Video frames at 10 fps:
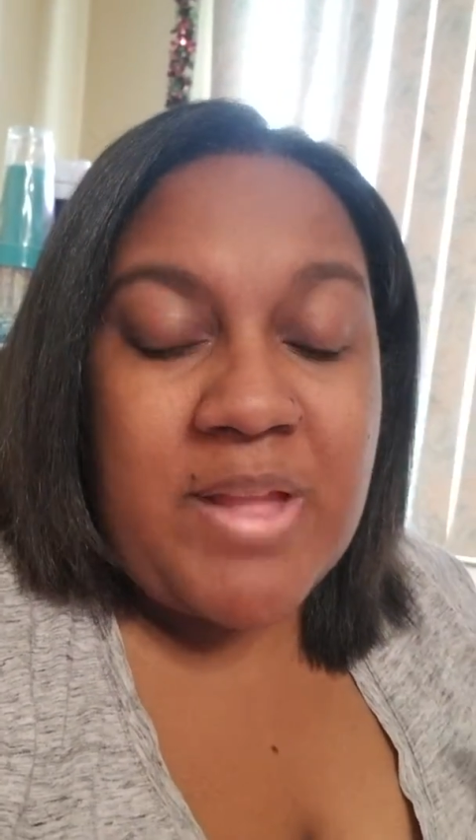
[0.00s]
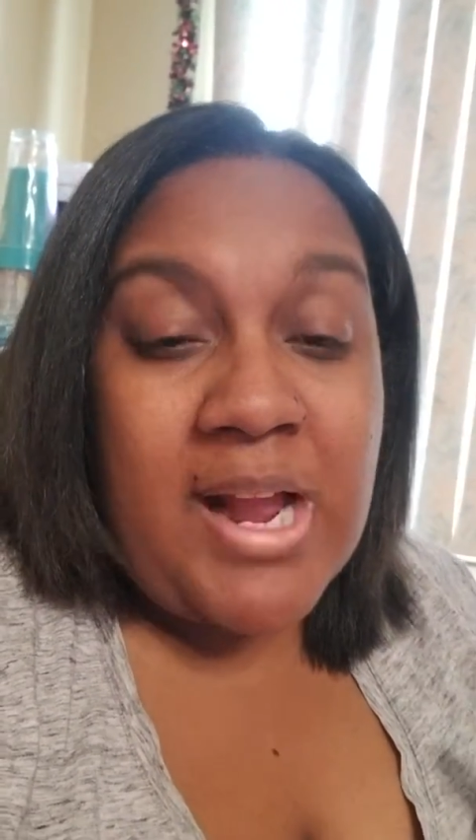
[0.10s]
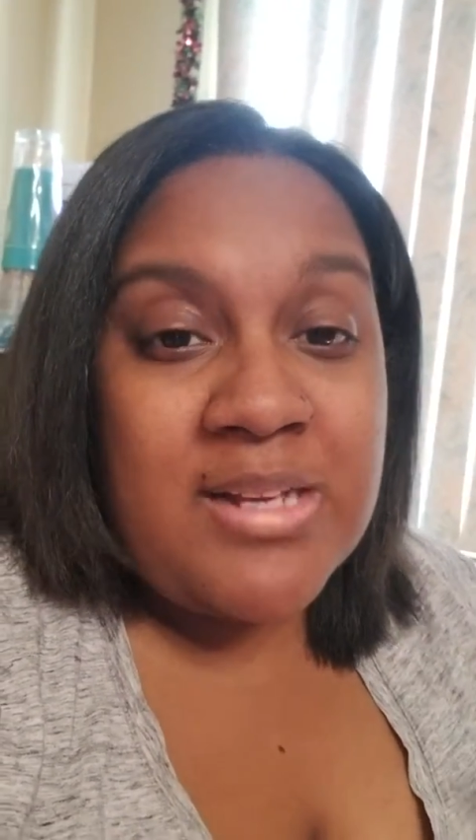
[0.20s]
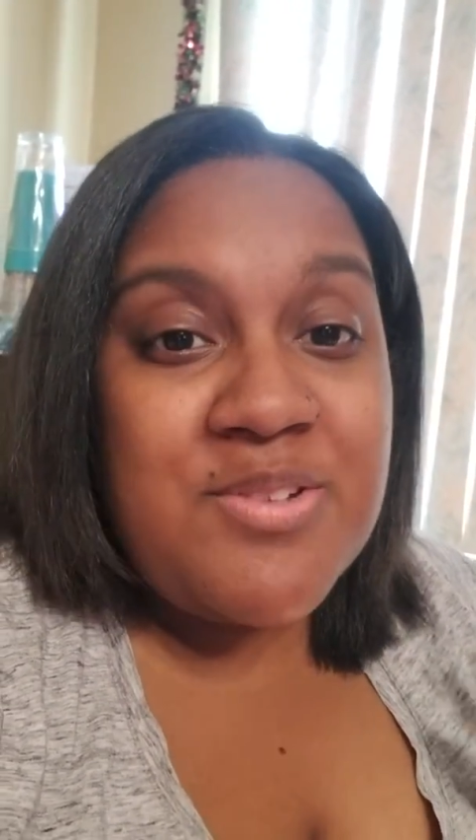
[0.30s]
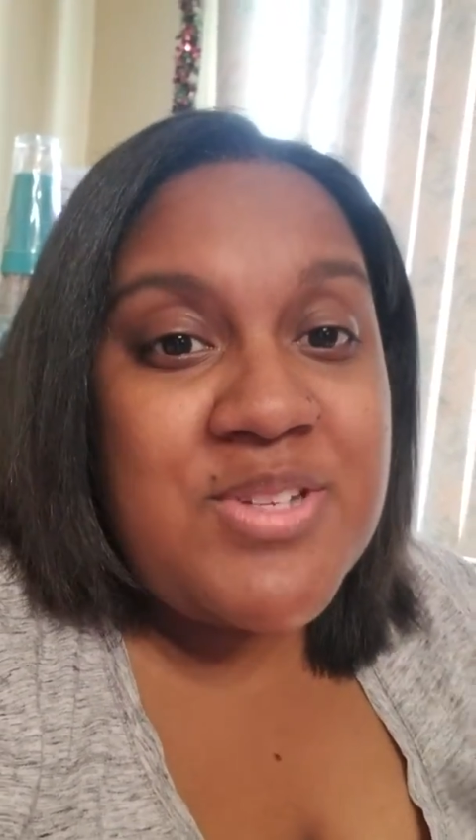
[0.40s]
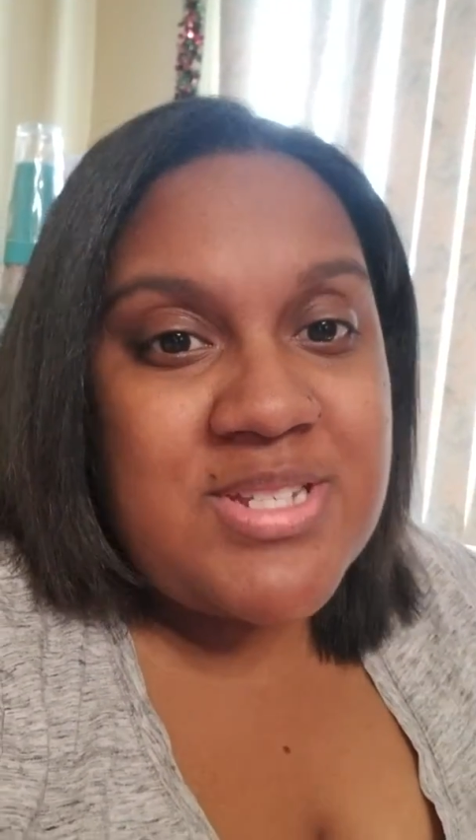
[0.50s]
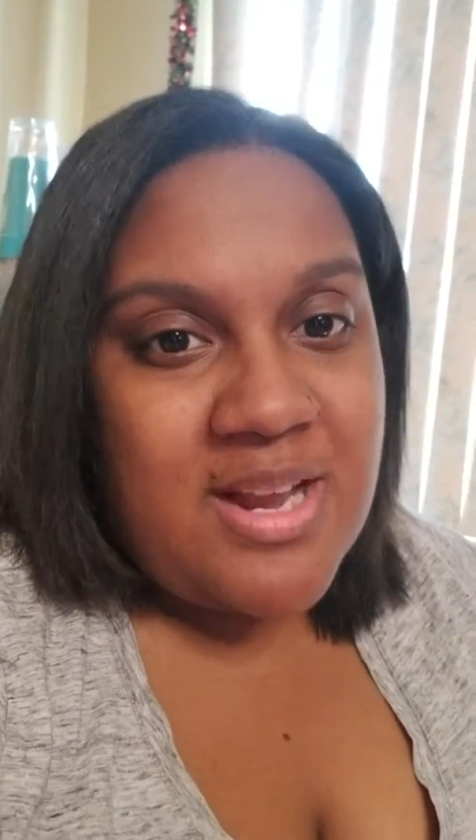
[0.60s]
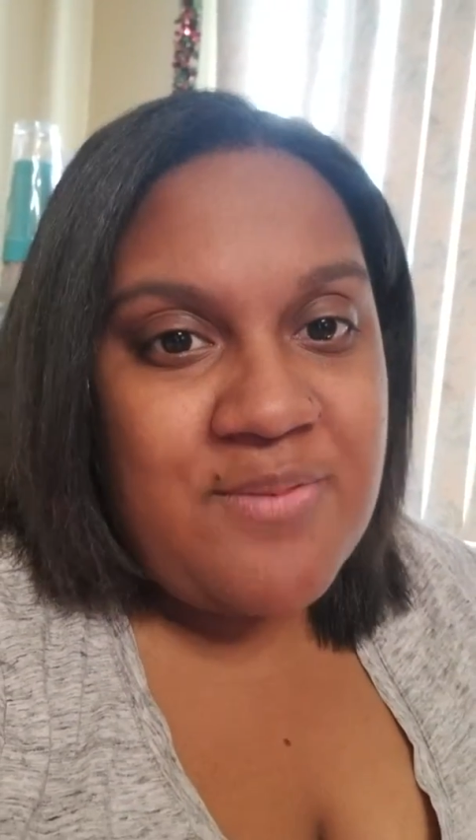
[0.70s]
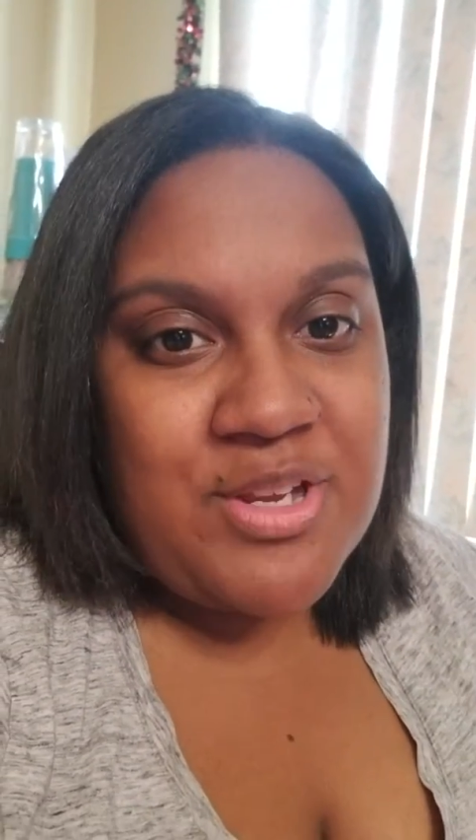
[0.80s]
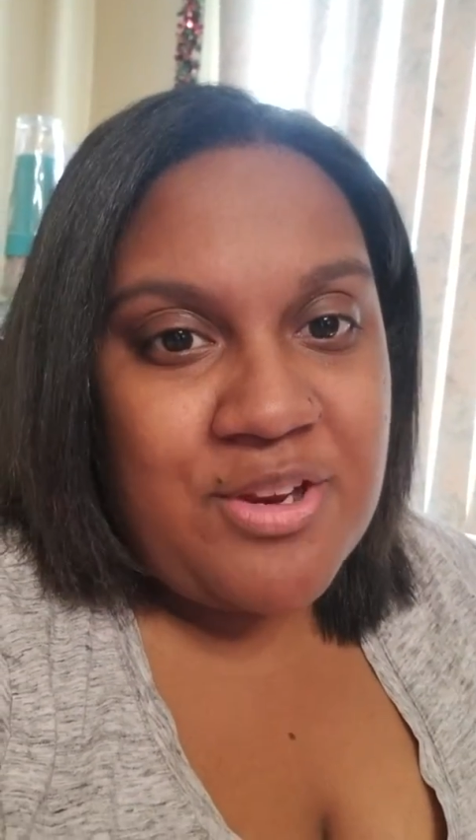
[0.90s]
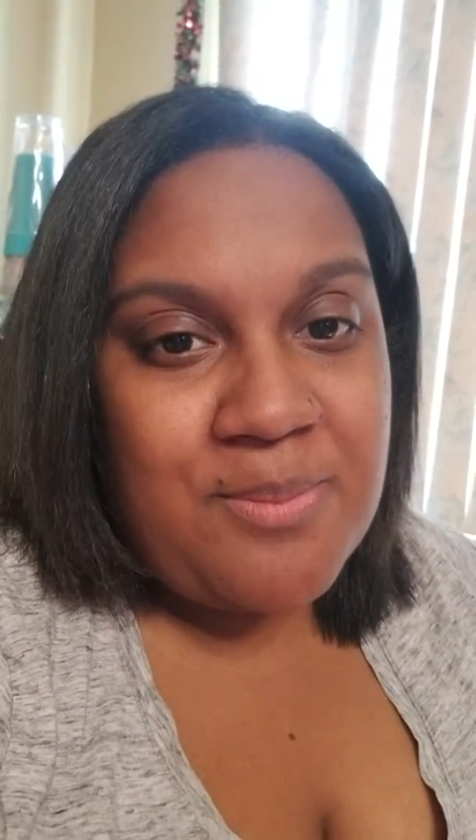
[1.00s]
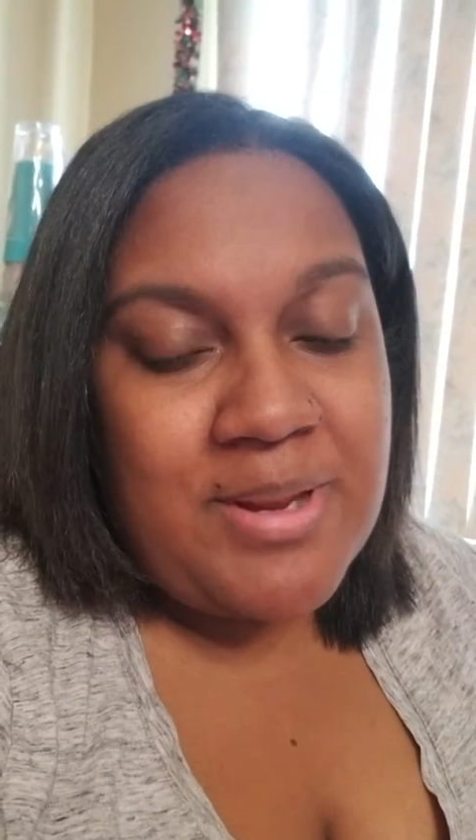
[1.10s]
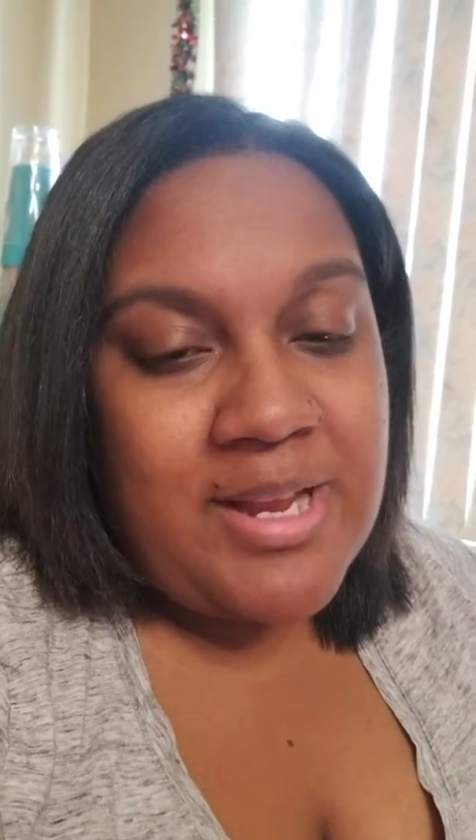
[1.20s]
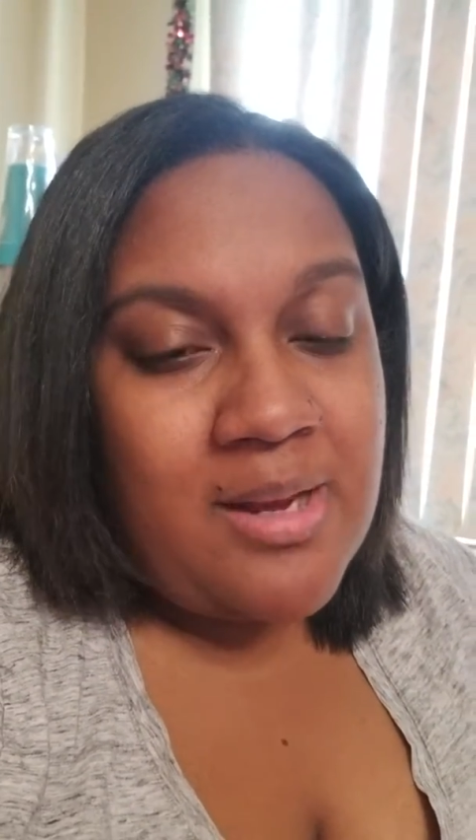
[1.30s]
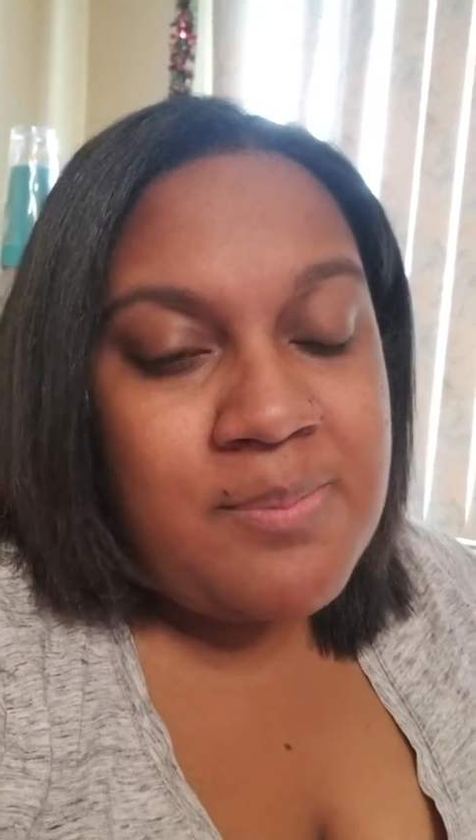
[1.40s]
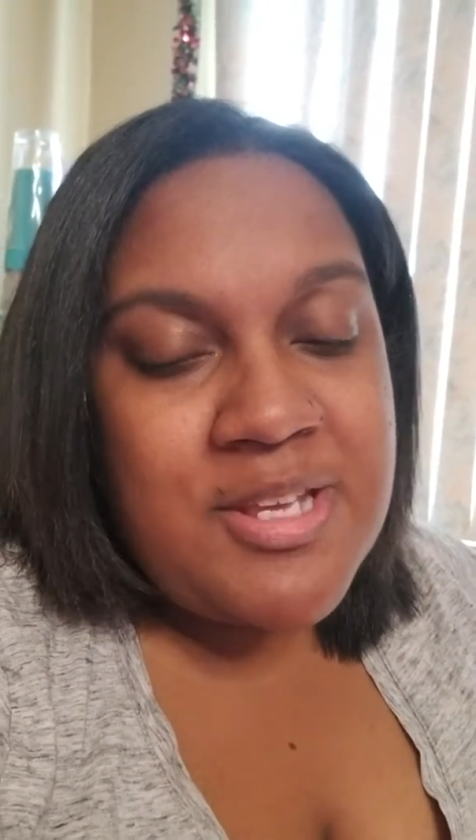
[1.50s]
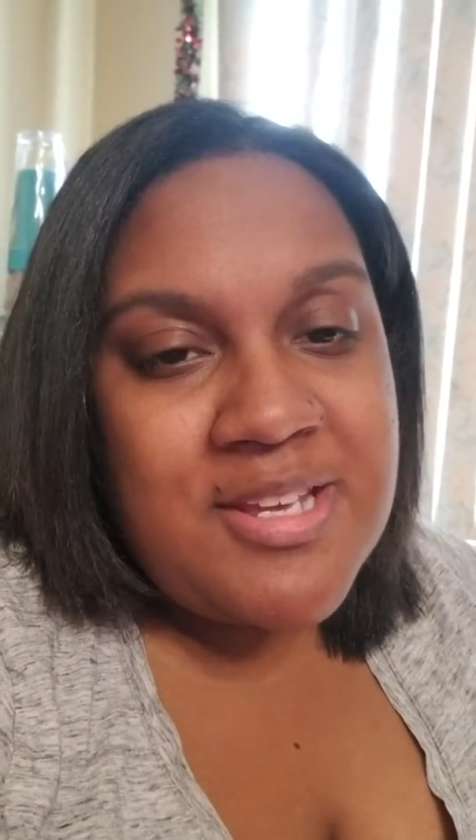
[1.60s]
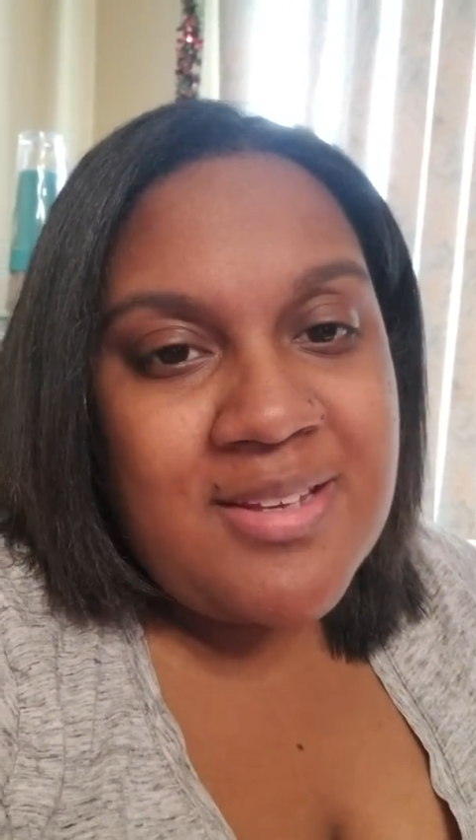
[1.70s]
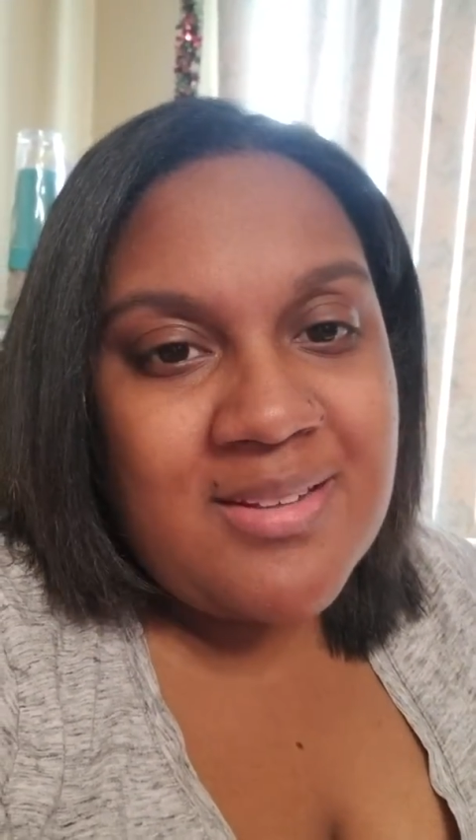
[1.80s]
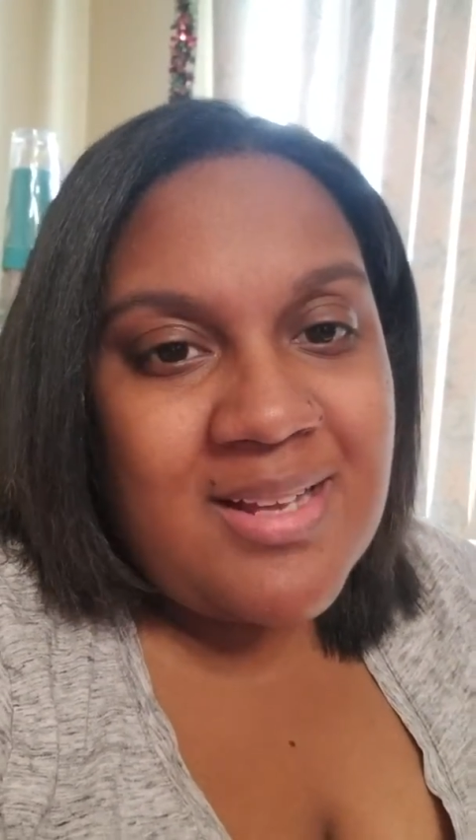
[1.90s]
I do this every year. My hubby,